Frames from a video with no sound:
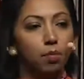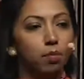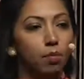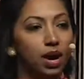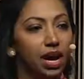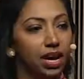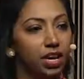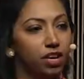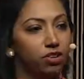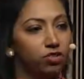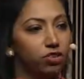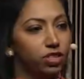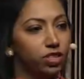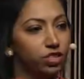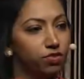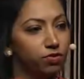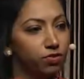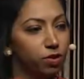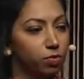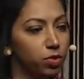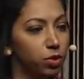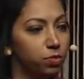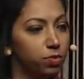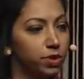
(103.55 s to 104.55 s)
migrant
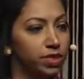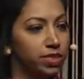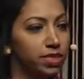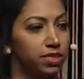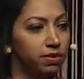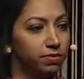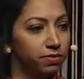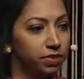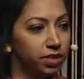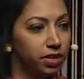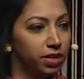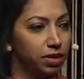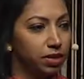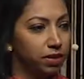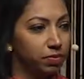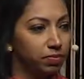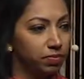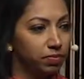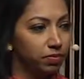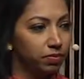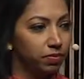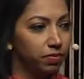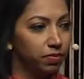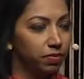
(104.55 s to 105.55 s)
from the Pacific,
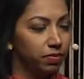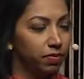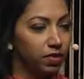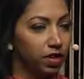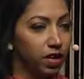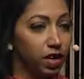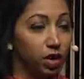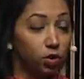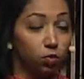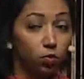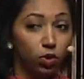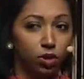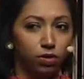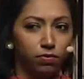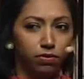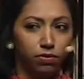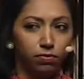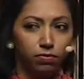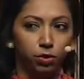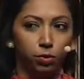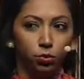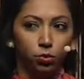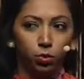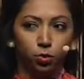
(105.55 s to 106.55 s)
and one of the
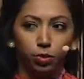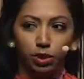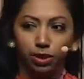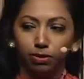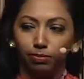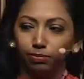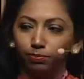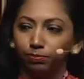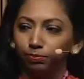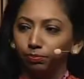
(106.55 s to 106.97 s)
few women.